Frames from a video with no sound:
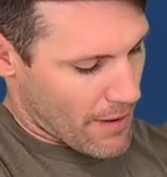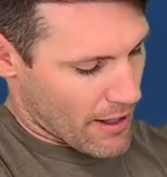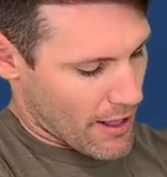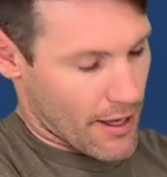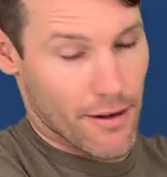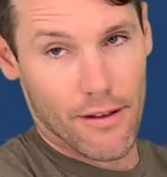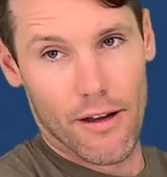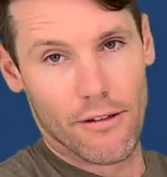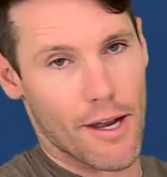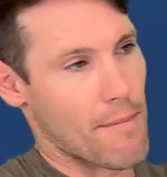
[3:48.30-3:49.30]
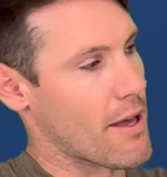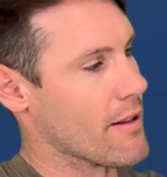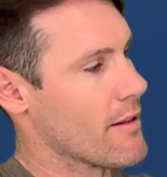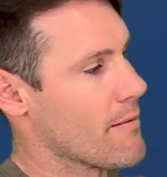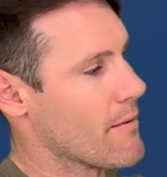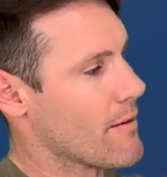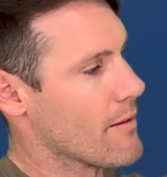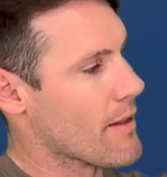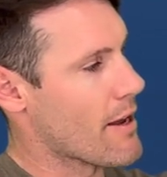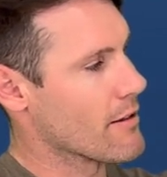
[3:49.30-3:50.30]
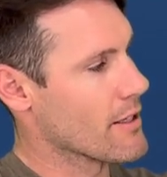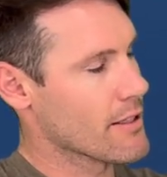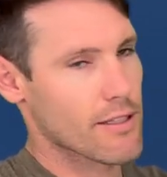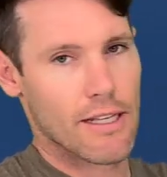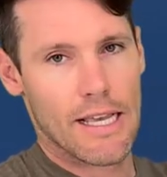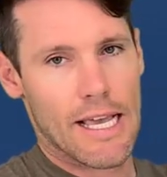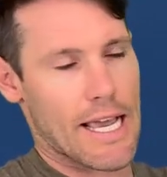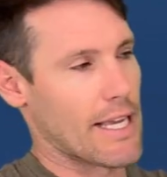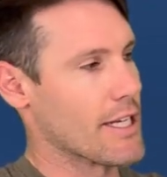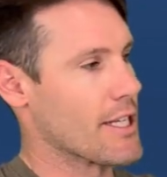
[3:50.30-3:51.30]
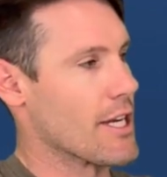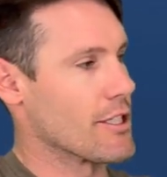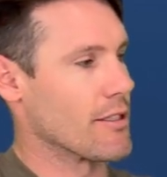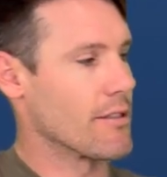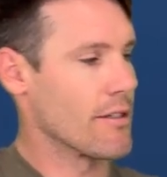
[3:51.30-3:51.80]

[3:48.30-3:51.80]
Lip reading: my line around my line release and get tension.